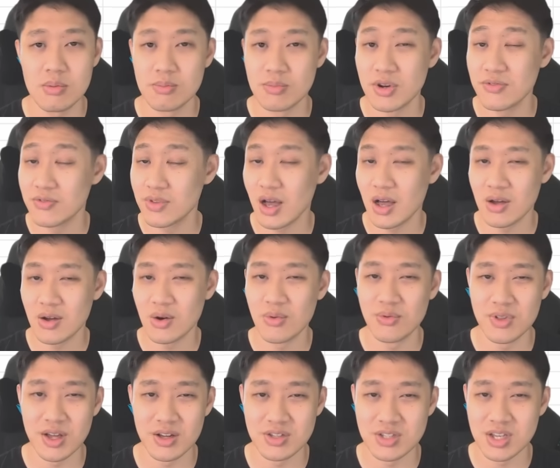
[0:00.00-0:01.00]
But if not,
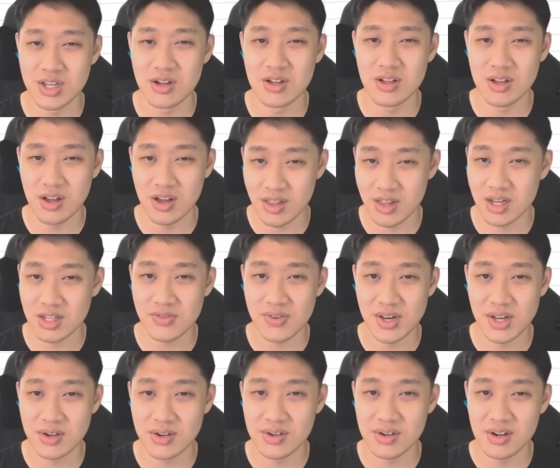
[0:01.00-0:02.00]
hopefully I'll see y'all in the next
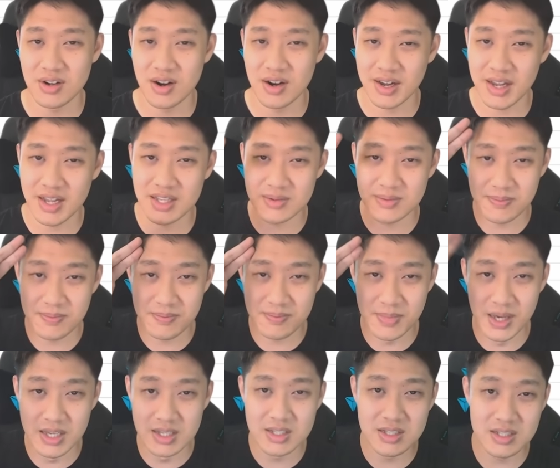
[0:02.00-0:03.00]
video. All right, guys.
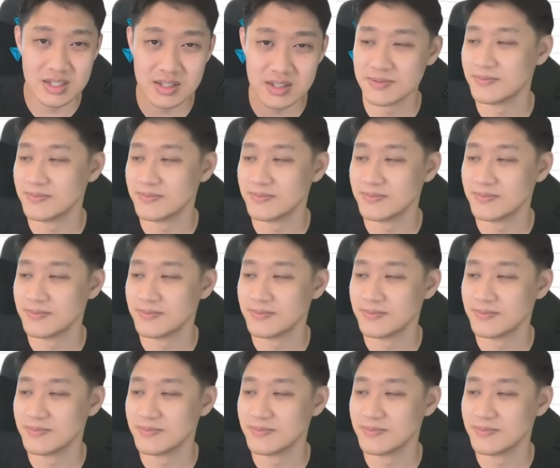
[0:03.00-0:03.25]
Peace.